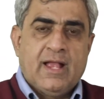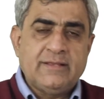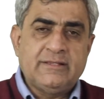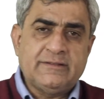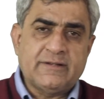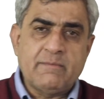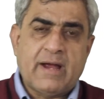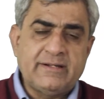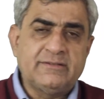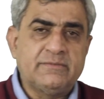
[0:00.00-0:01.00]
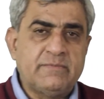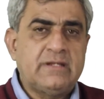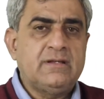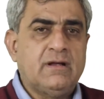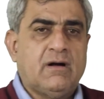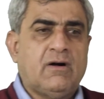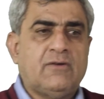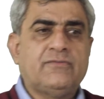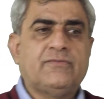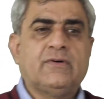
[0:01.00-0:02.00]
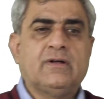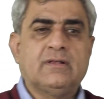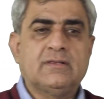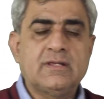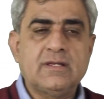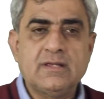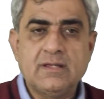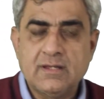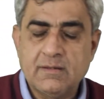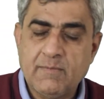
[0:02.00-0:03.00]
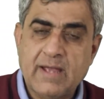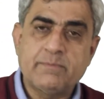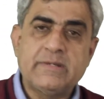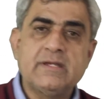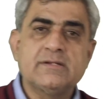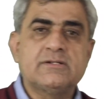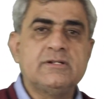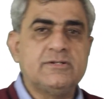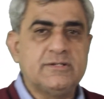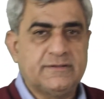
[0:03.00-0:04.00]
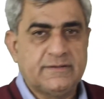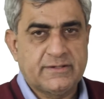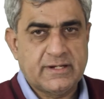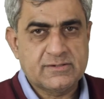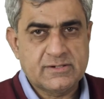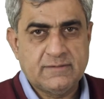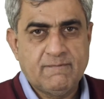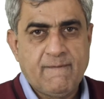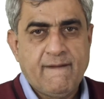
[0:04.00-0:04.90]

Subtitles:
And this reminds me of my PhD dissertation.